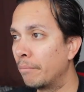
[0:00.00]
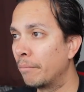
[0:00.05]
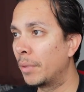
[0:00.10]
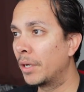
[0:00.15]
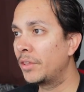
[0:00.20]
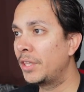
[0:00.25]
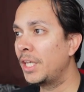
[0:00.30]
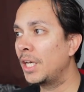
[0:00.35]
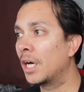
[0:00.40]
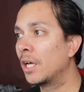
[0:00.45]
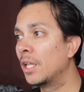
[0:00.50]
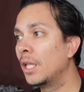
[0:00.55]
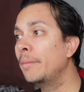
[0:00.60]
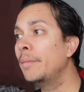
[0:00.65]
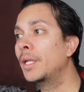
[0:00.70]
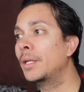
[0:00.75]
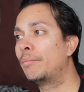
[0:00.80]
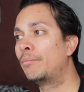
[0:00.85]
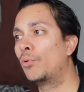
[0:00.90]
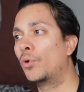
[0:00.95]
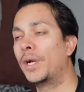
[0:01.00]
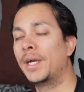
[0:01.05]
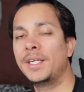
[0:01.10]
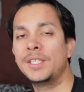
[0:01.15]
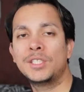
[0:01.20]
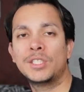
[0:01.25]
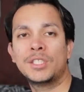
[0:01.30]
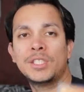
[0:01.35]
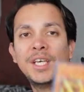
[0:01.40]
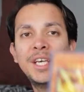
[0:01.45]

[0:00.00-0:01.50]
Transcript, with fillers: but the unlimited price